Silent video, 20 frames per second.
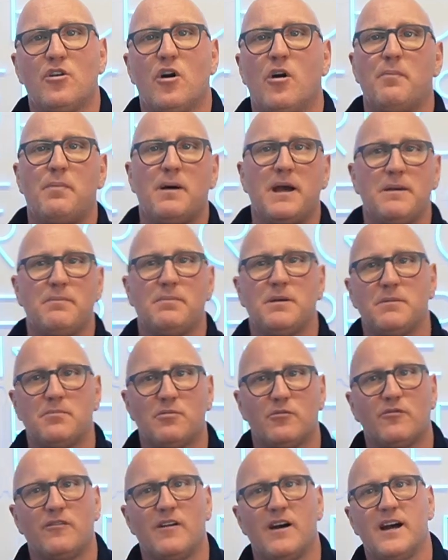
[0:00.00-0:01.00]
got to pay
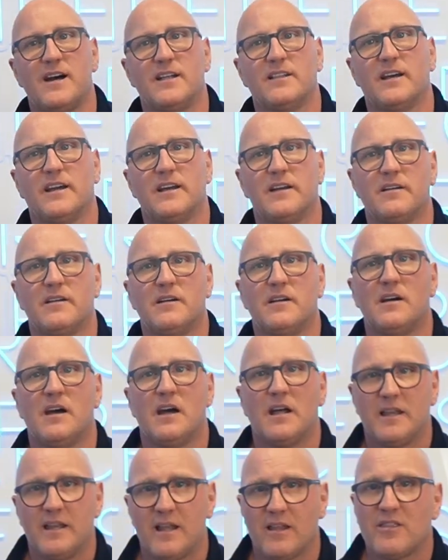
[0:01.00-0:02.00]
people fairly.
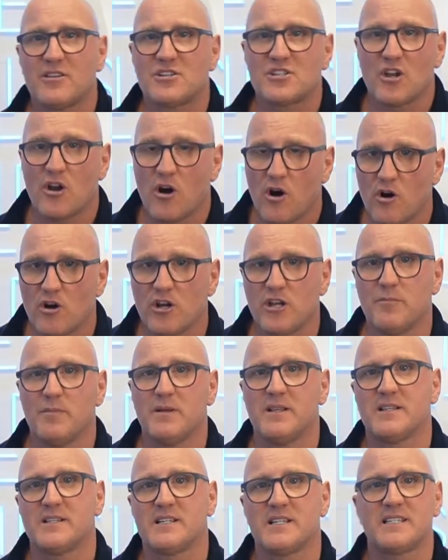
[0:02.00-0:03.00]
Now there's an
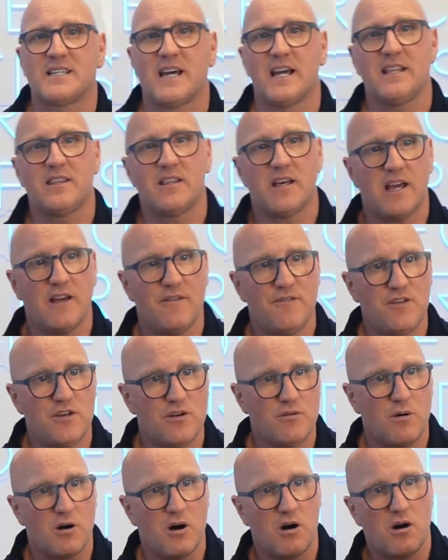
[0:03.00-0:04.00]
argument to say that if
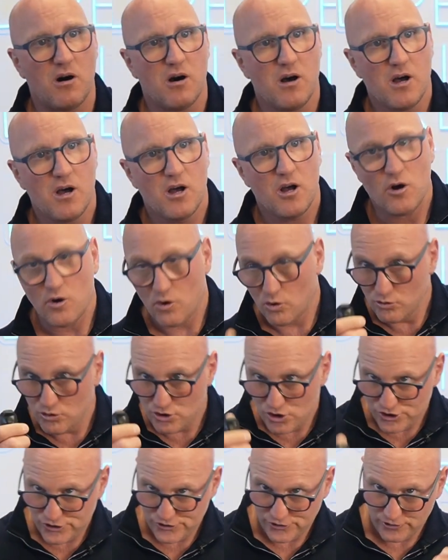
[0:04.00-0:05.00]
you are
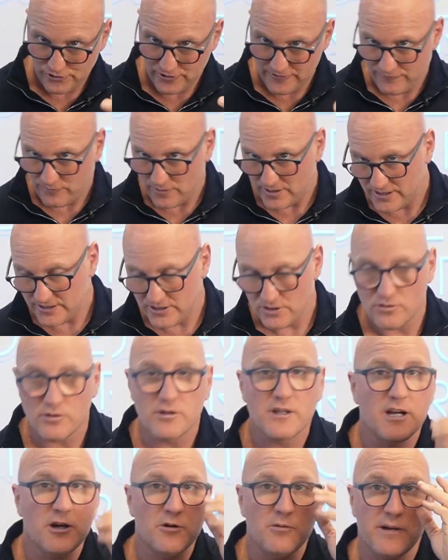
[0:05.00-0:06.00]
unsure of whether you're
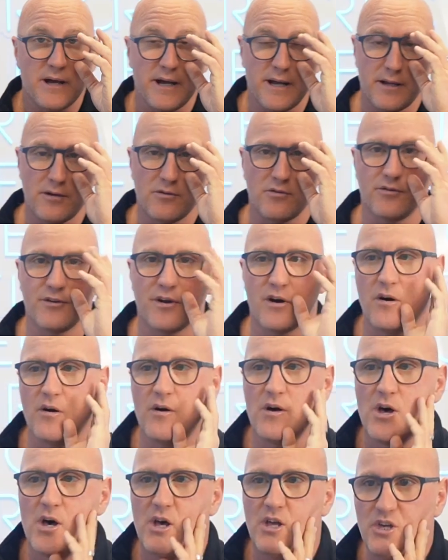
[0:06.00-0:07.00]
liquidating or
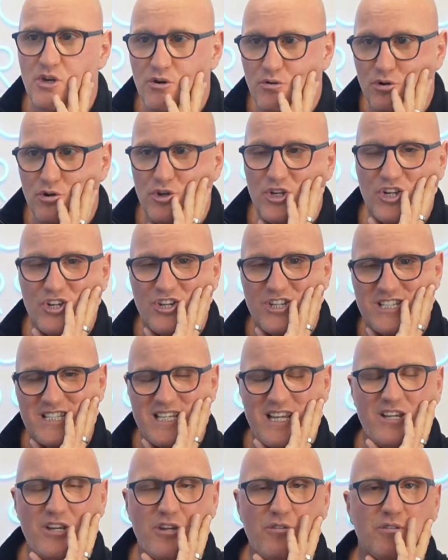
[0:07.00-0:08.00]
not, you could
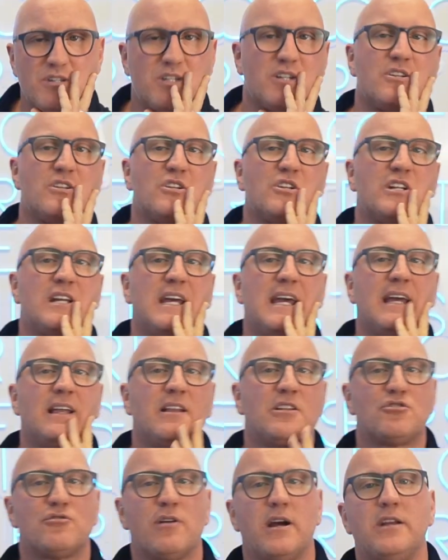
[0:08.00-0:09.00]
continue to
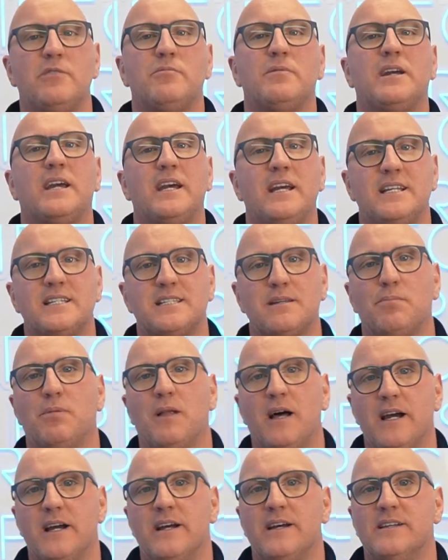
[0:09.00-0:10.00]
trade with key
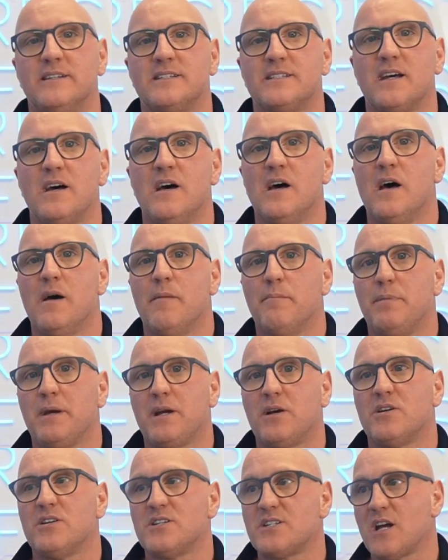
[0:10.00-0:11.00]
suppliers,
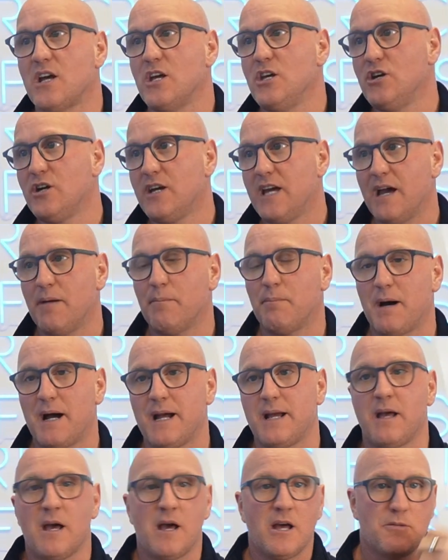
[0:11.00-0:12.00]
because you get,
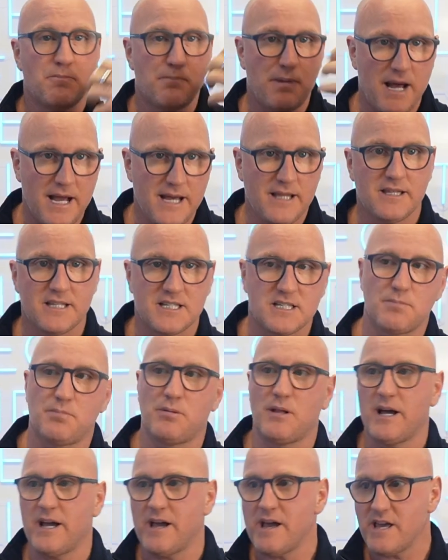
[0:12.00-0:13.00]
by paying the
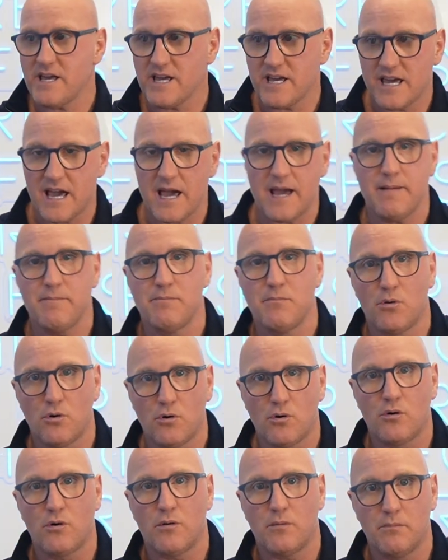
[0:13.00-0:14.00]
supplier, you're getting
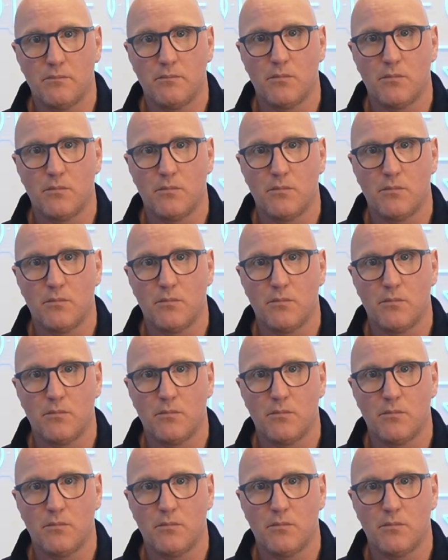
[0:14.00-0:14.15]
more